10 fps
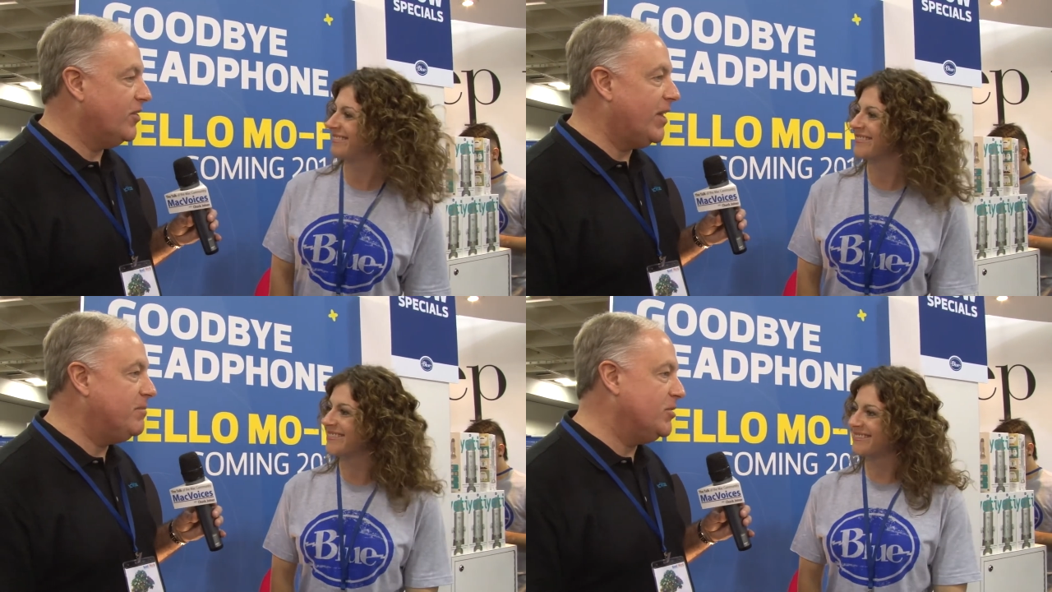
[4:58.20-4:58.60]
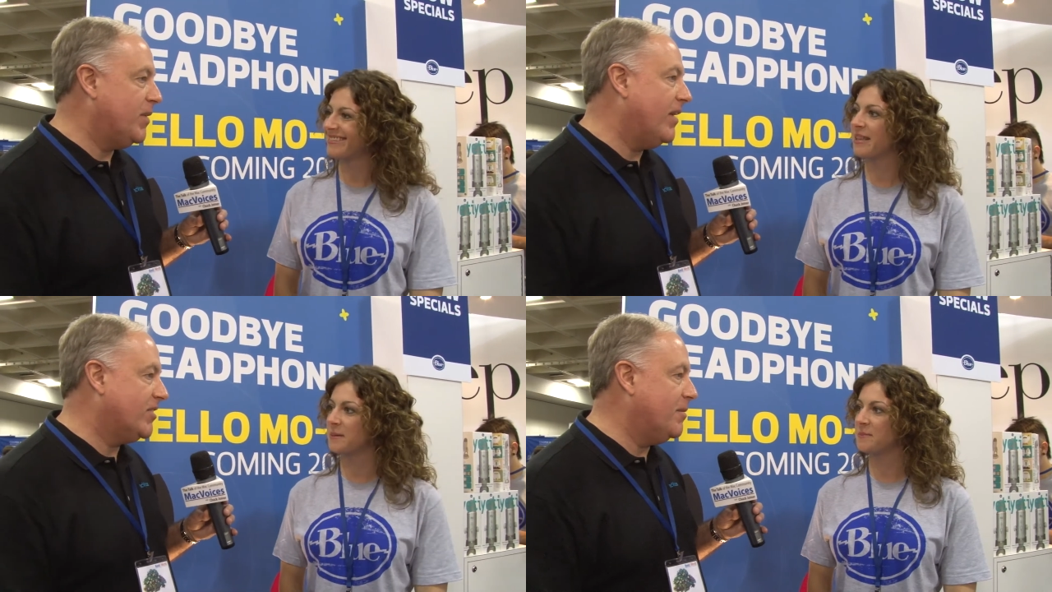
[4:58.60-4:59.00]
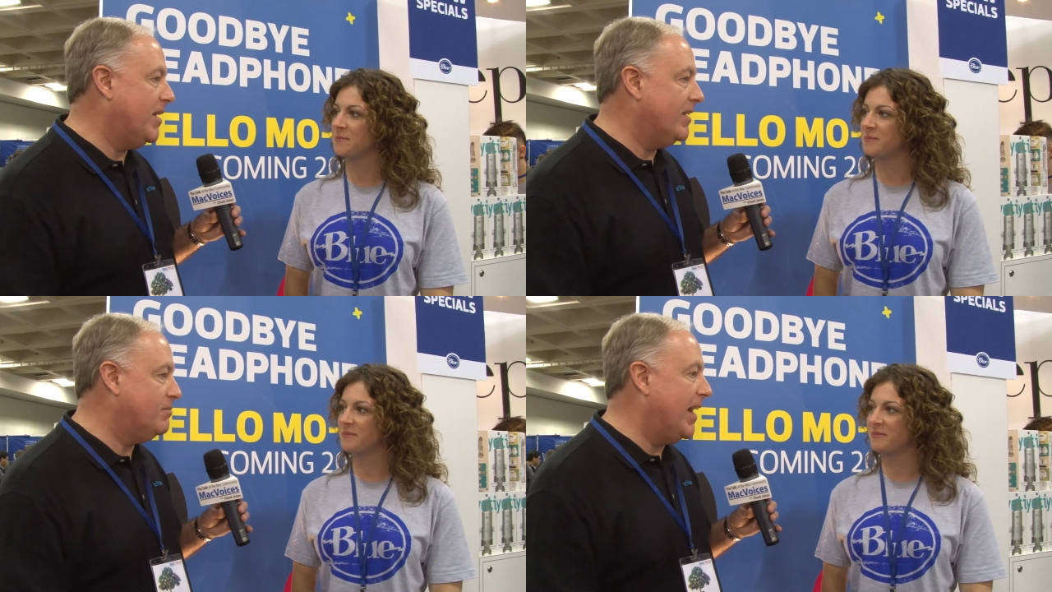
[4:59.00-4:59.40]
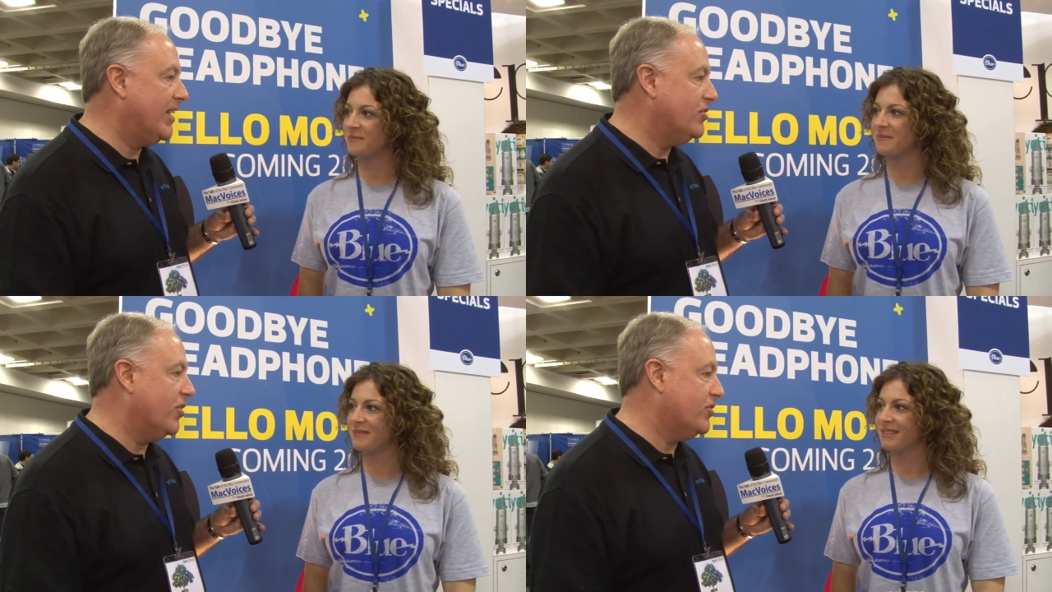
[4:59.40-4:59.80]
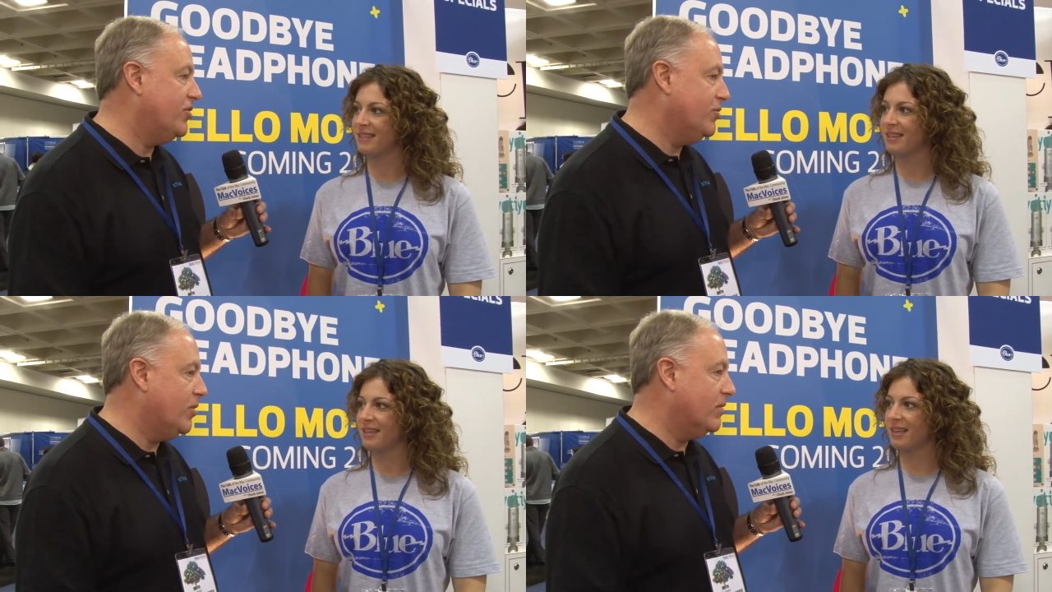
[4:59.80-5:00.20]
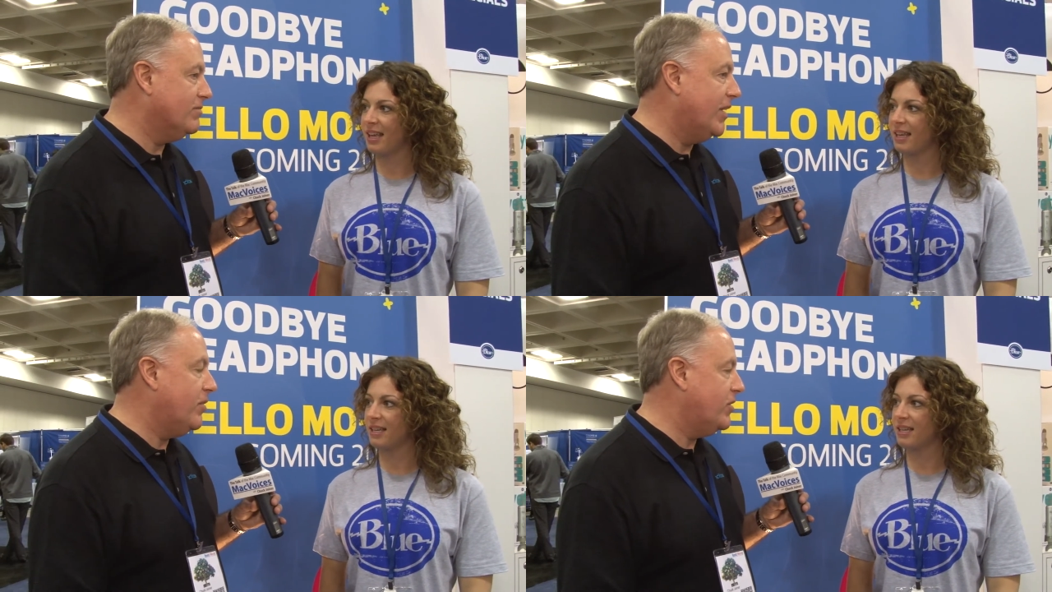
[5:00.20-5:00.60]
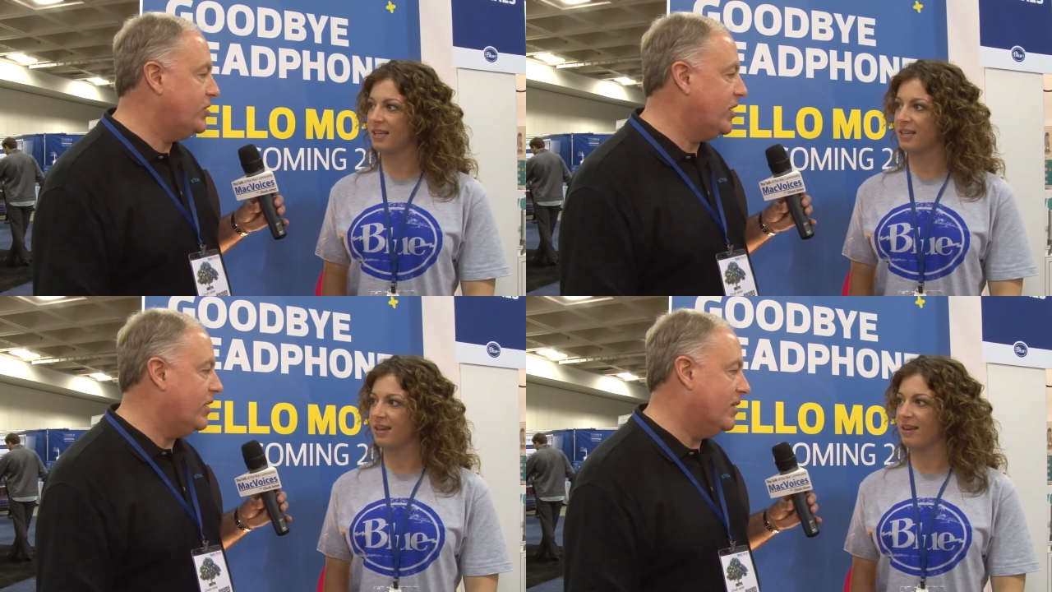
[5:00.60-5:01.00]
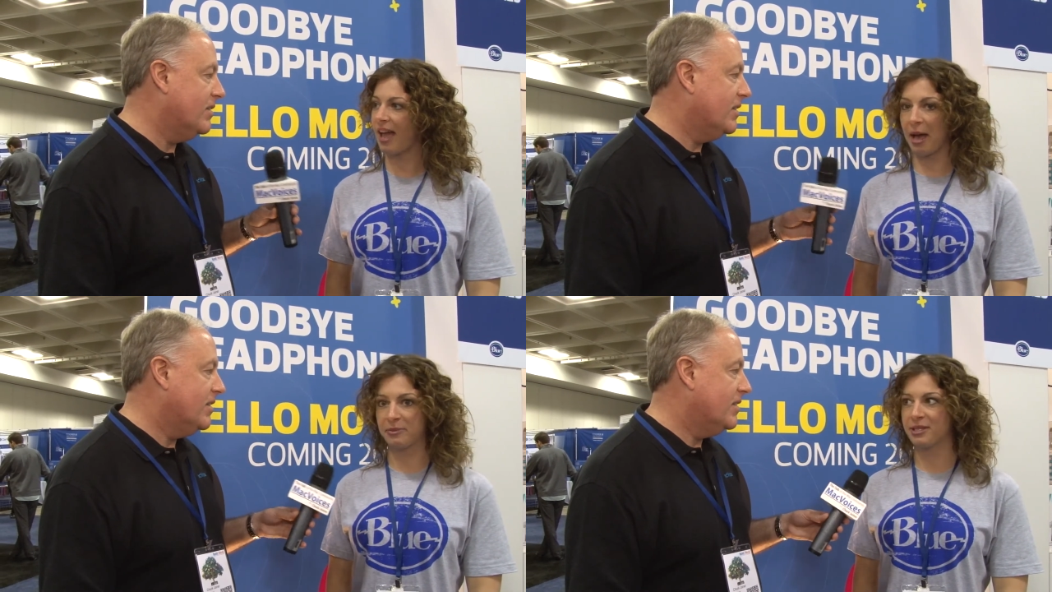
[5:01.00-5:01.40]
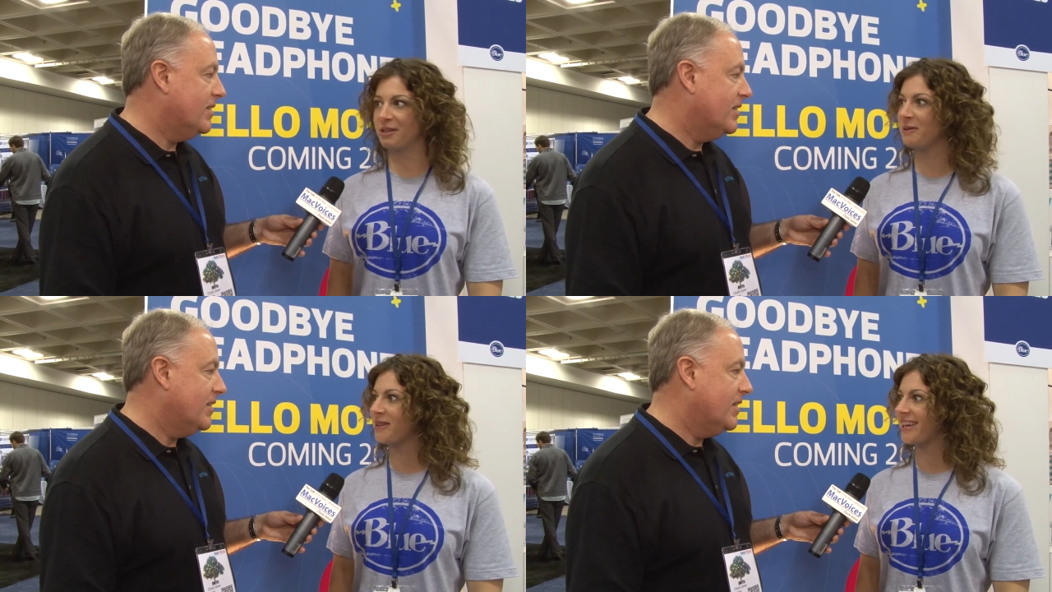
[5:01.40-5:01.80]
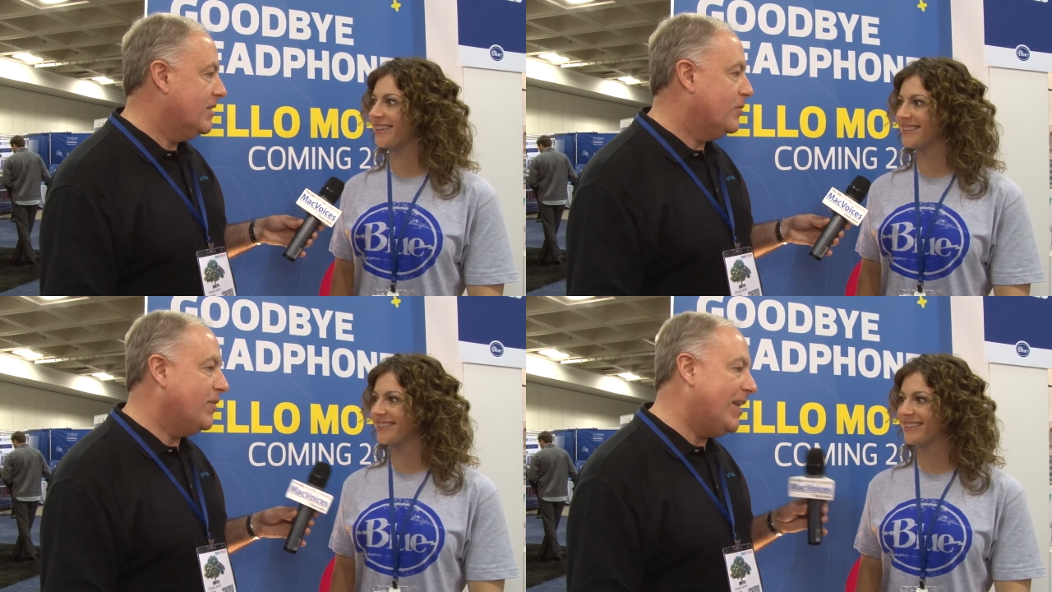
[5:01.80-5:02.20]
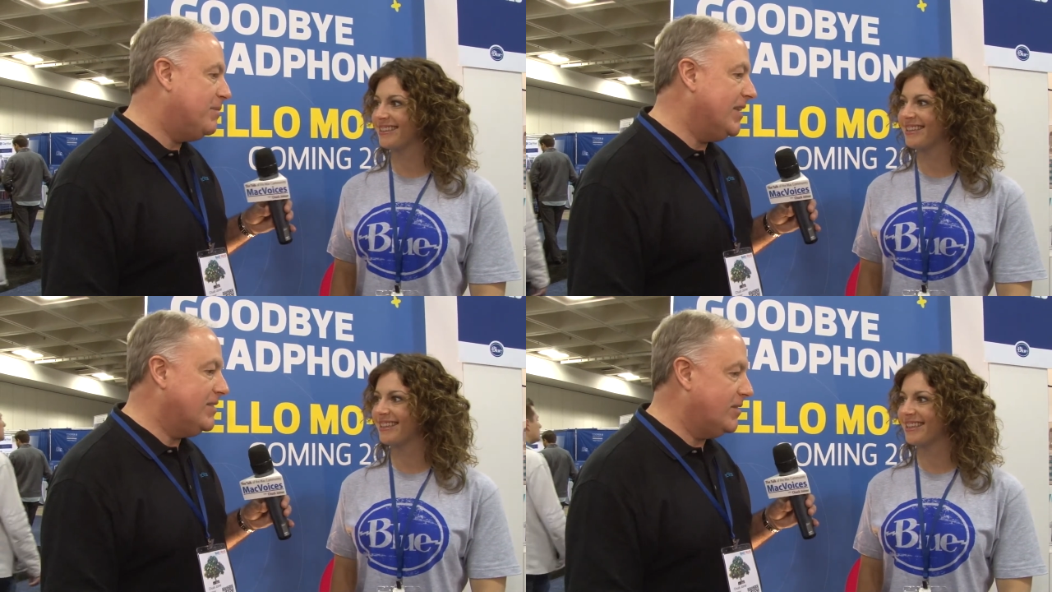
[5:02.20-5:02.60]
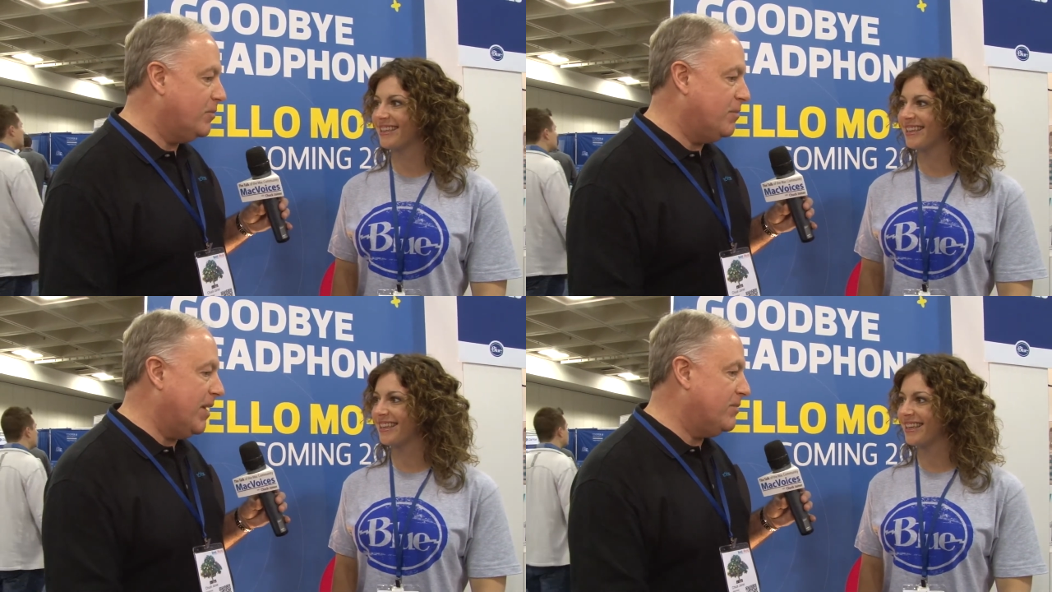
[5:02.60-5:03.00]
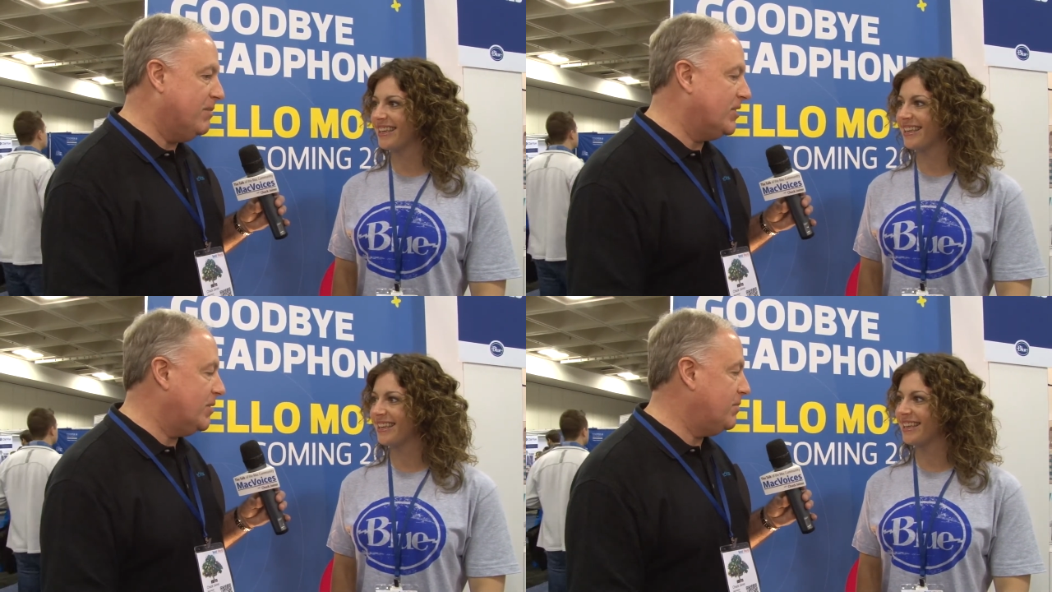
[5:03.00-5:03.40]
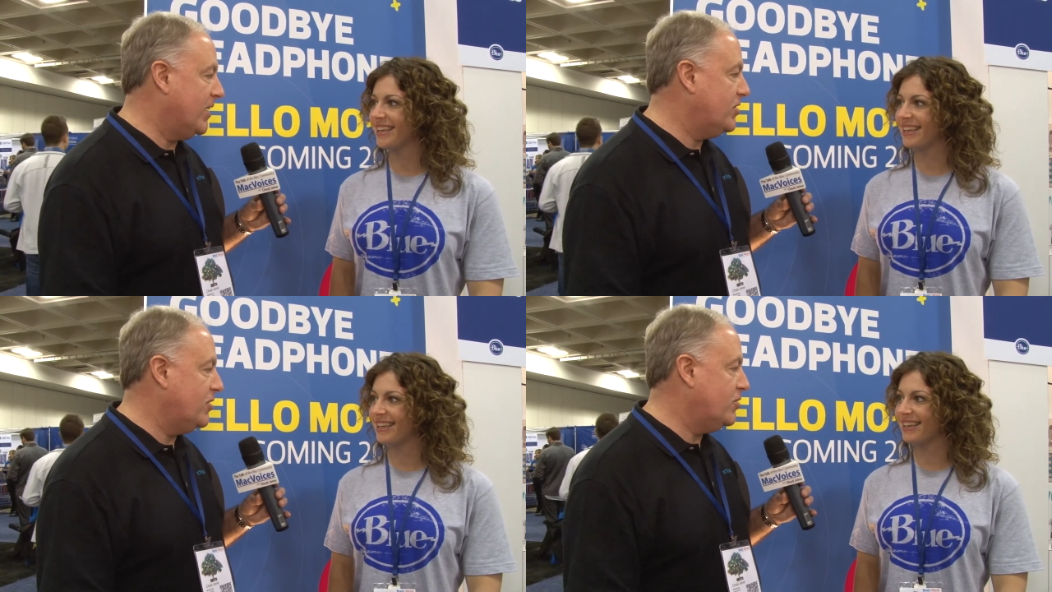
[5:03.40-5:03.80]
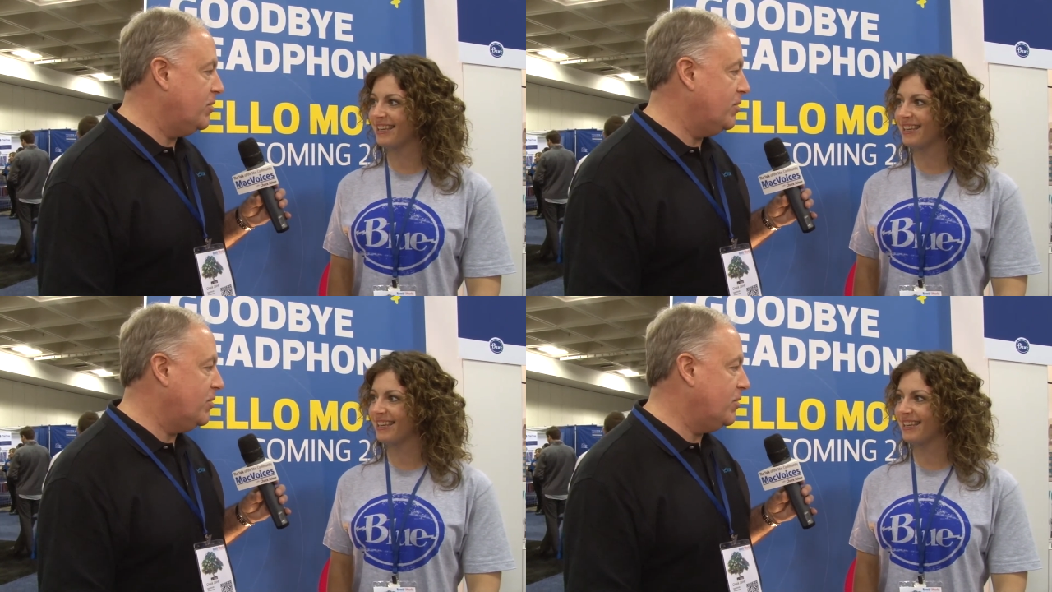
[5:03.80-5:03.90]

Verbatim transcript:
Speaker 1: So that means we have to come back and talk to you later this year.
Speaker 2: Absolutely.
Speaker 1: Well, that means that we might mess up next year's